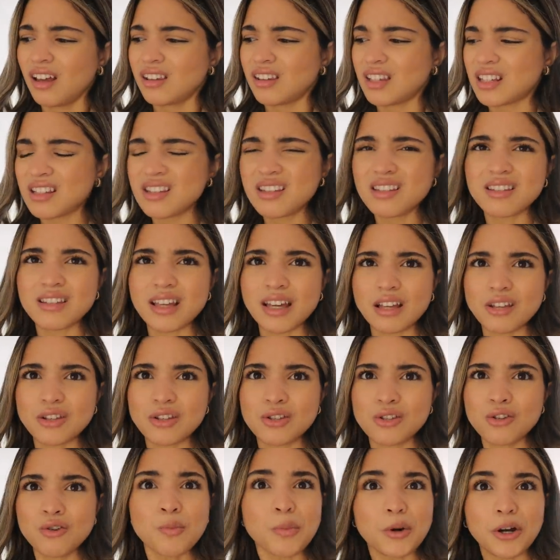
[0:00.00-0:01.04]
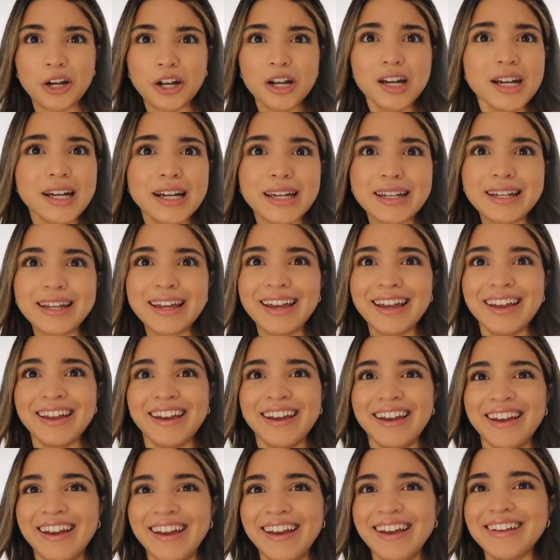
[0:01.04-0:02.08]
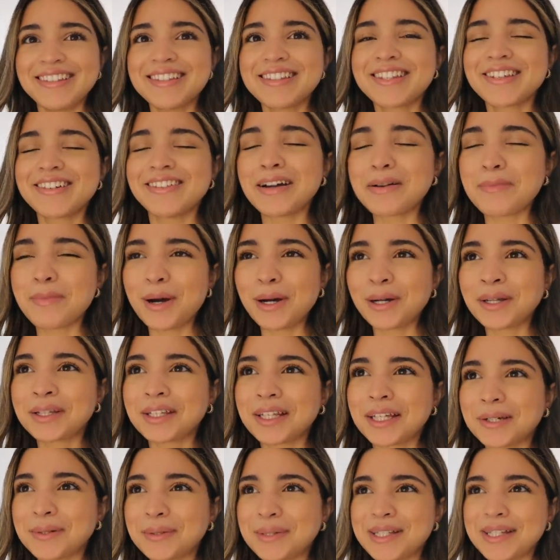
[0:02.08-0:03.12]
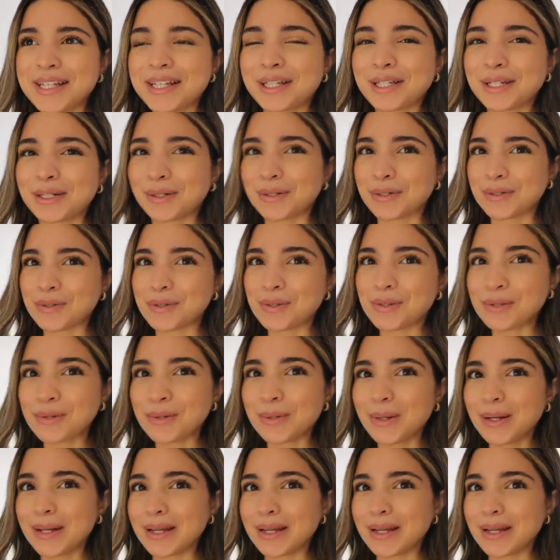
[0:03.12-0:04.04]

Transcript: this is like super good. And so I bought kiwis at the grocery store,